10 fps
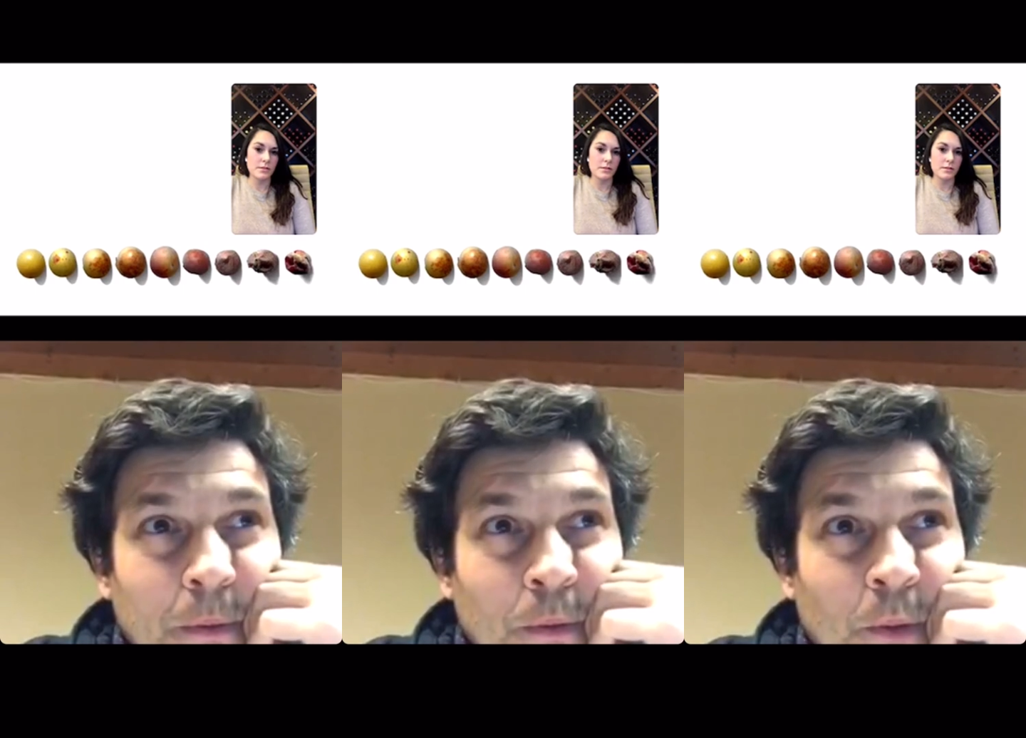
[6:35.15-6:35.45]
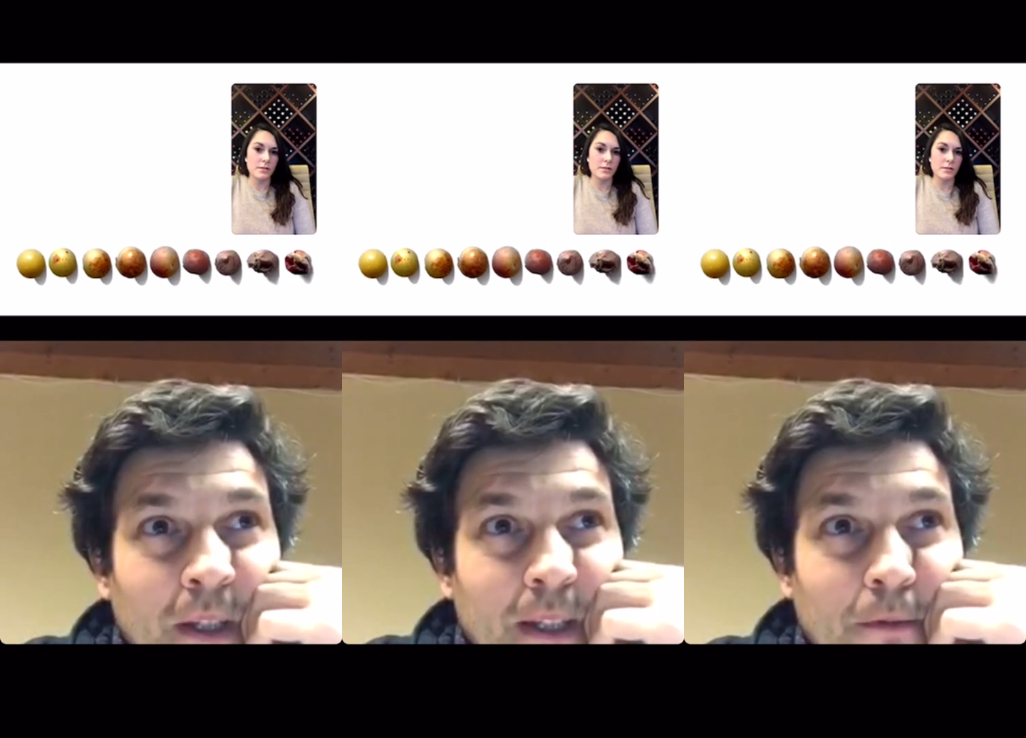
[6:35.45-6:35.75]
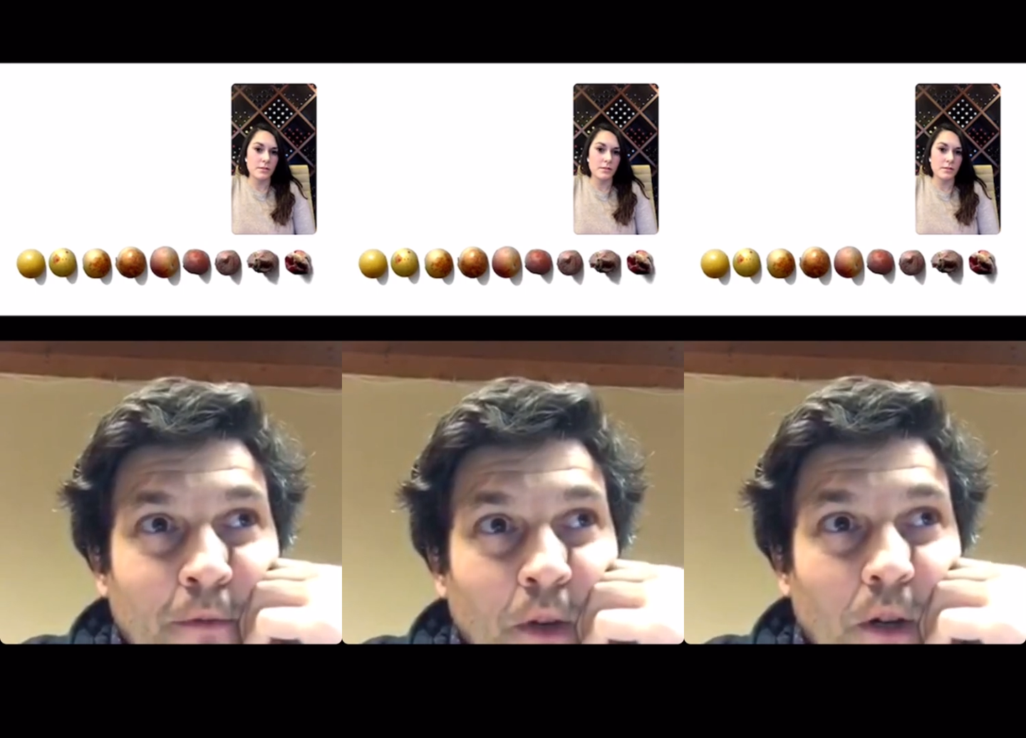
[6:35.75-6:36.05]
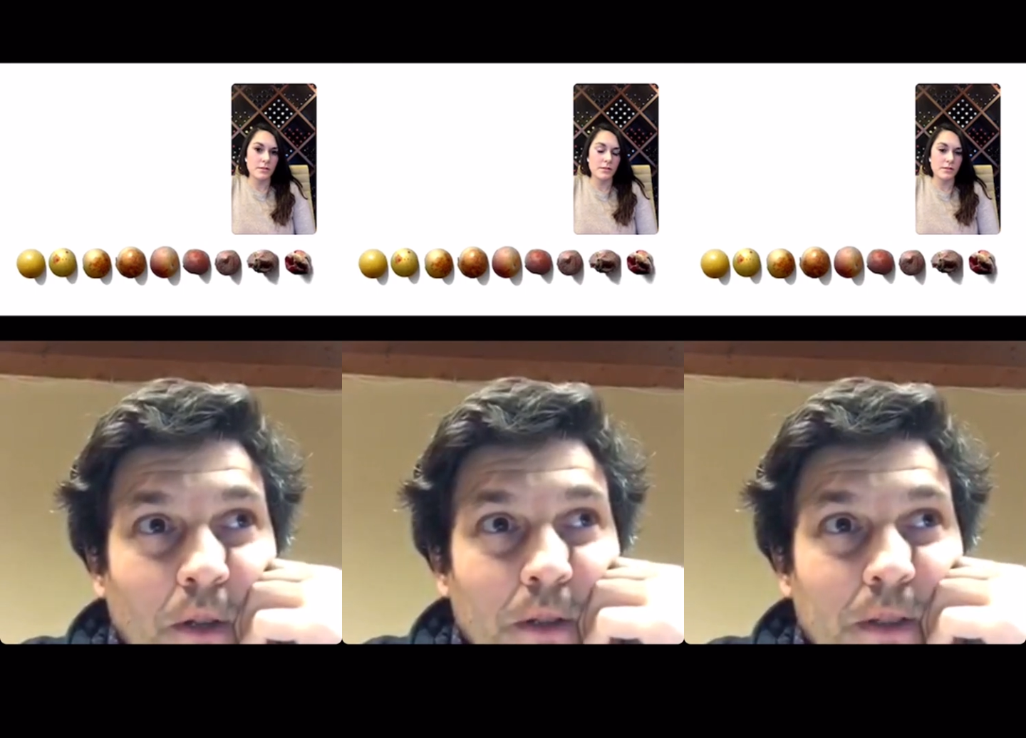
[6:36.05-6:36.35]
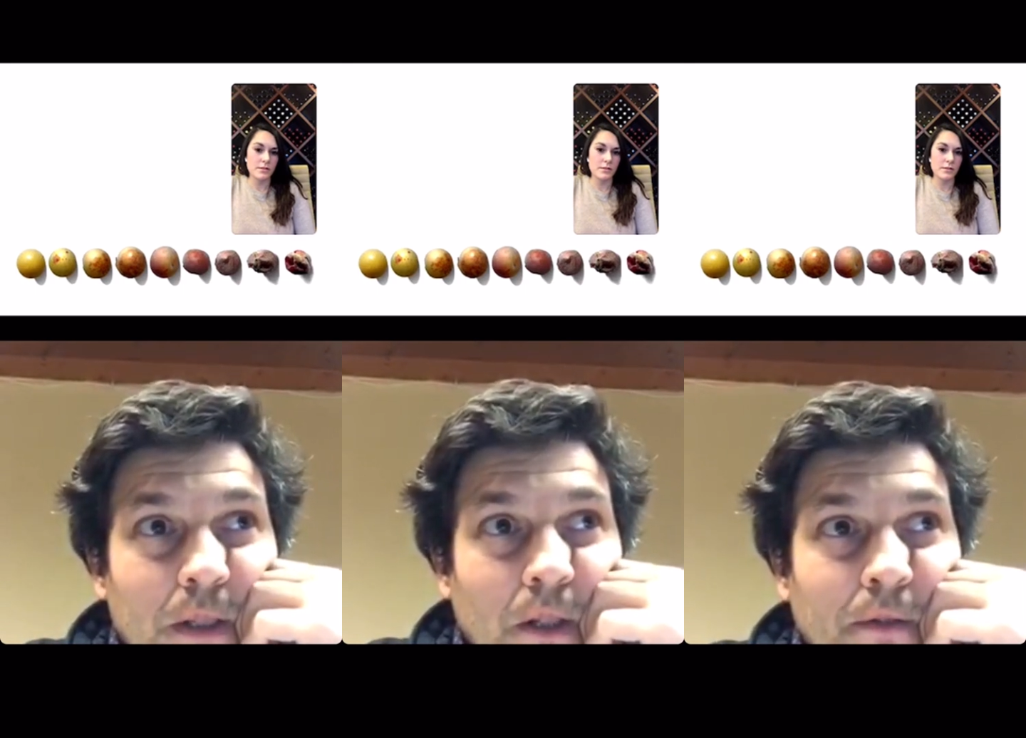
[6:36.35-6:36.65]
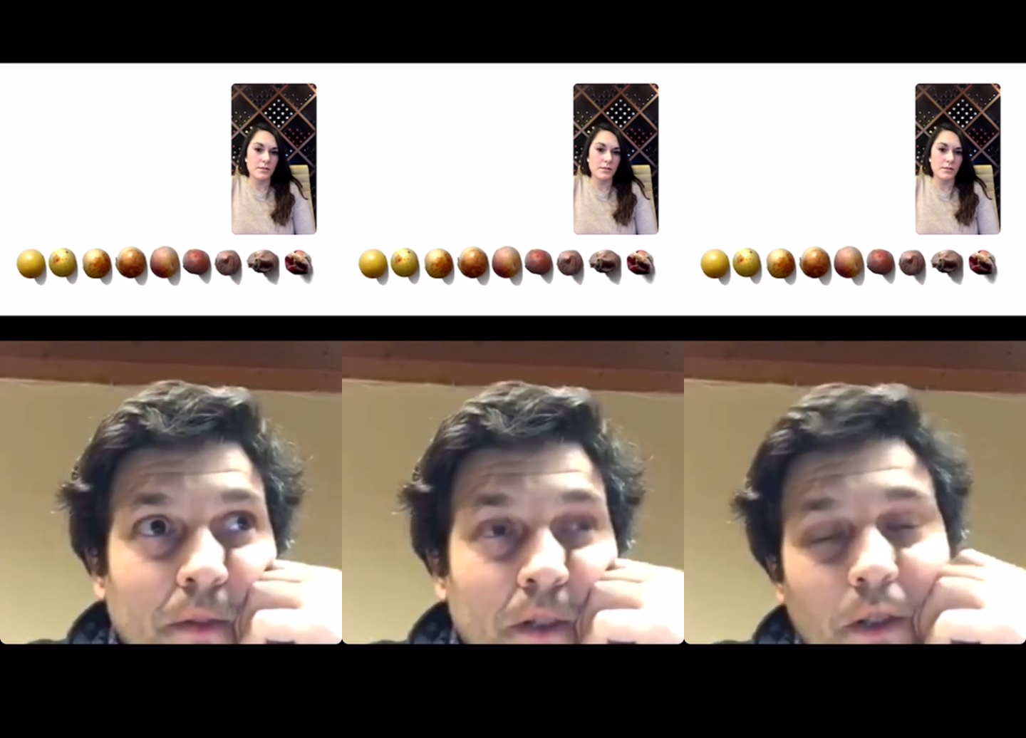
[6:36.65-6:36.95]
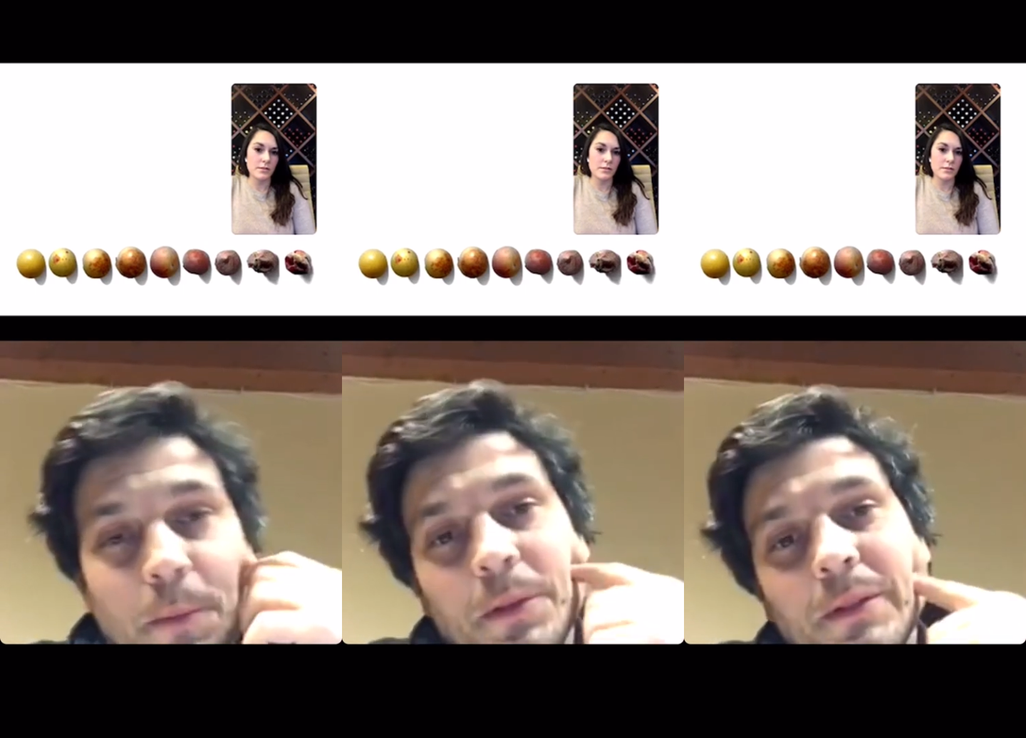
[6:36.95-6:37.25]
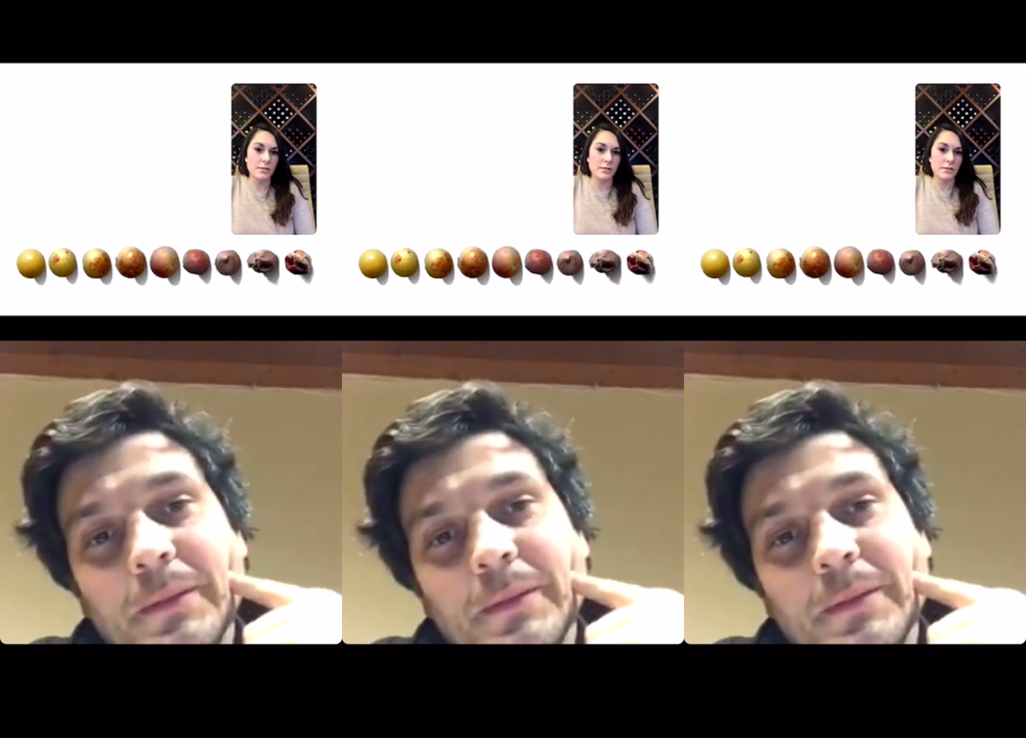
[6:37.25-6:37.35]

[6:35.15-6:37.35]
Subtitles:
24th of October.